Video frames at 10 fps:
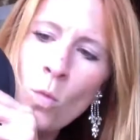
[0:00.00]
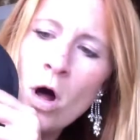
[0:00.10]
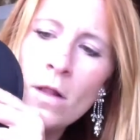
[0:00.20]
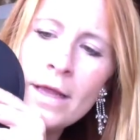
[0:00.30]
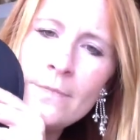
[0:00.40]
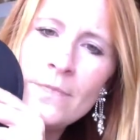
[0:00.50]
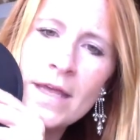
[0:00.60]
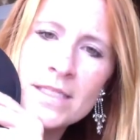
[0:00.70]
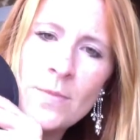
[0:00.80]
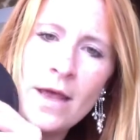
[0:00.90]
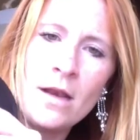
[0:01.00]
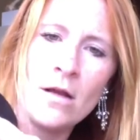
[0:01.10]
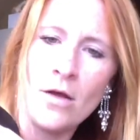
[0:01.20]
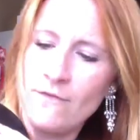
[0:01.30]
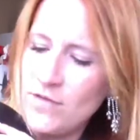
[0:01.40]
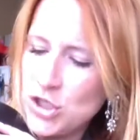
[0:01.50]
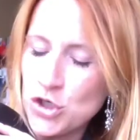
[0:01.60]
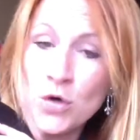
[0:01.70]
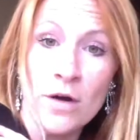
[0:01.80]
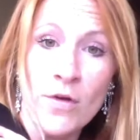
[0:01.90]
wallet that's been a
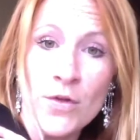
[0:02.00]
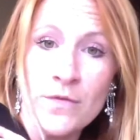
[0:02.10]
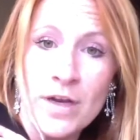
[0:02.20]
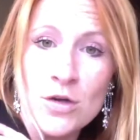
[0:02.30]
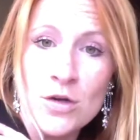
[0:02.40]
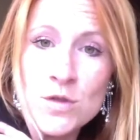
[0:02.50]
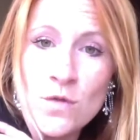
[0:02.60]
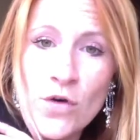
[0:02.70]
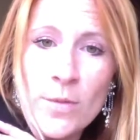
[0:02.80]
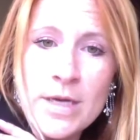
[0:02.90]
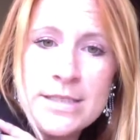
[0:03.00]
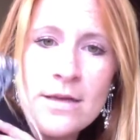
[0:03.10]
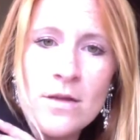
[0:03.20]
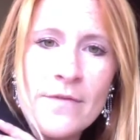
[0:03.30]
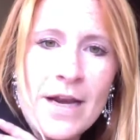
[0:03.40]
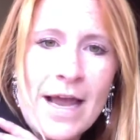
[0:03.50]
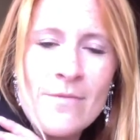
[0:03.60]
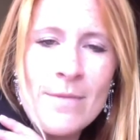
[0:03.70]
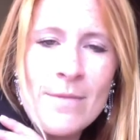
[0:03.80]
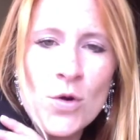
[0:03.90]
feature of other videos so far because I love it. I
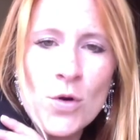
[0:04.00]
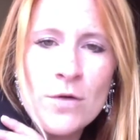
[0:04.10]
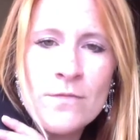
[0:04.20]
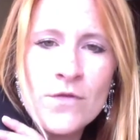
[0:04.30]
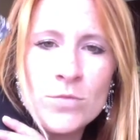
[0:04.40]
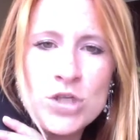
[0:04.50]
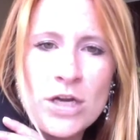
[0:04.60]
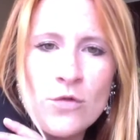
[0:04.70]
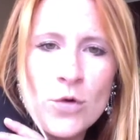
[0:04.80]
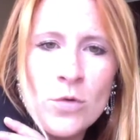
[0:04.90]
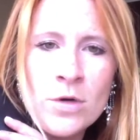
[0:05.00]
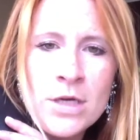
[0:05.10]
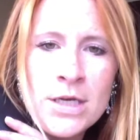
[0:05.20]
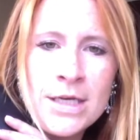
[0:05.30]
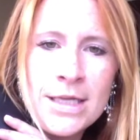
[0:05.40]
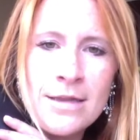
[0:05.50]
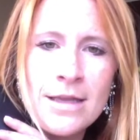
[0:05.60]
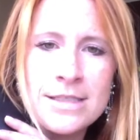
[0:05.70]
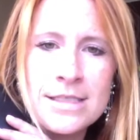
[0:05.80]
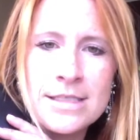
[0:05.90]
have my mirror from J. Crew.
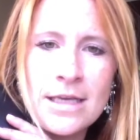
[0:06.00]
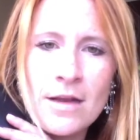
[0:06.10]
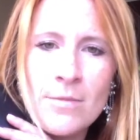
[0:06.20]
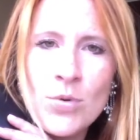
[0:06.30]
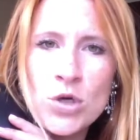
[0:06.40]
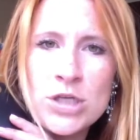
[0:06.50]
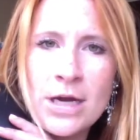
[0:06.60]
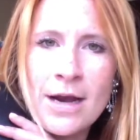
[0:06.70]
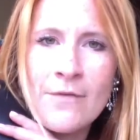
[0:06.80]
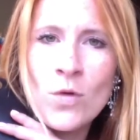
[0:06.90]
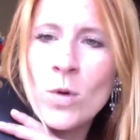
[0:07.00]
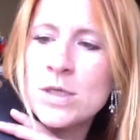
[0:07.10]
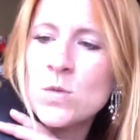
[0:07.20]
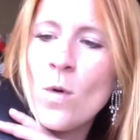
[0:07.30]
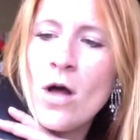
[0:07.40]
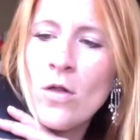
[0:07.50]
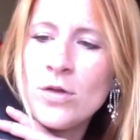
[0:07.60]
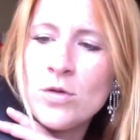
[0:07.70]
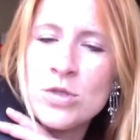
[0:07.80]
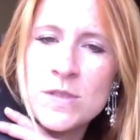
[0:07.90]
That's this thing that I'm pushing on everyone as well.
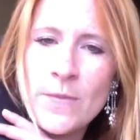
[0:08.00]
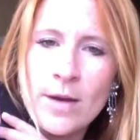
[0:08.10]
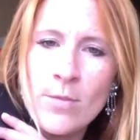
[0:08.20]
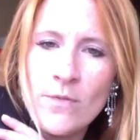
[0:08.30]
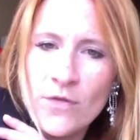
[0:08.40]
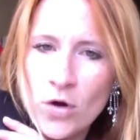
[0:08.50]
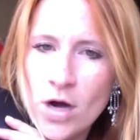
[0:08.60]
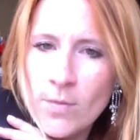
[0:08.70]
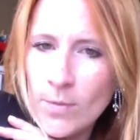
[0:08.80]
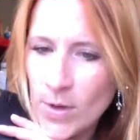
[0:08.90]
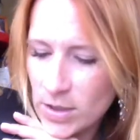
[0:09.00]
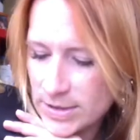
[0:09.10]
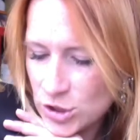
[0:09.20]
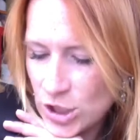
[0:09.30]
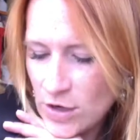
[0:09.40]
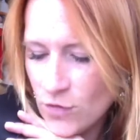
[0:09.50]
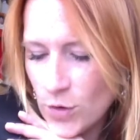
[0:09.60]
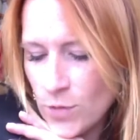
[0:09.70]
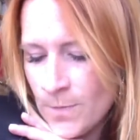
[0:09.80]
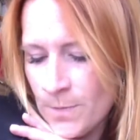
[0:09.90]
You can just pick them up for a couple bucks at J.
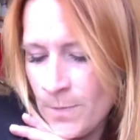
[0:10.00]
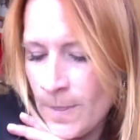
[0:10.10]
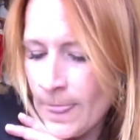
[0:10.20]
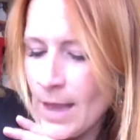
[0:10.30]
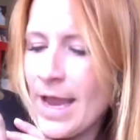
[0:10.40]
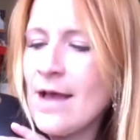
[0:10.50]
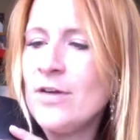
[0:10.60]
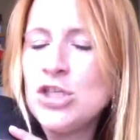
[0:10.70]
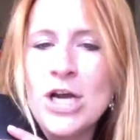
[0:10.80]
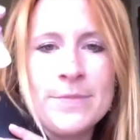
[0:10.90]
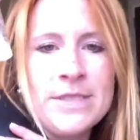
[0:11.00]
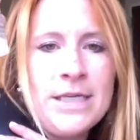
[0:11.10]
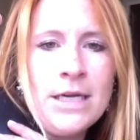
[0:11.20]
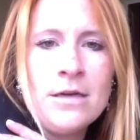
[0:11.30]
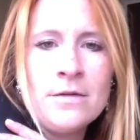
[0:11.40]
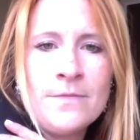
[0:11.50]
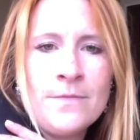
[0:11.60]
Crew. I have a chapstick.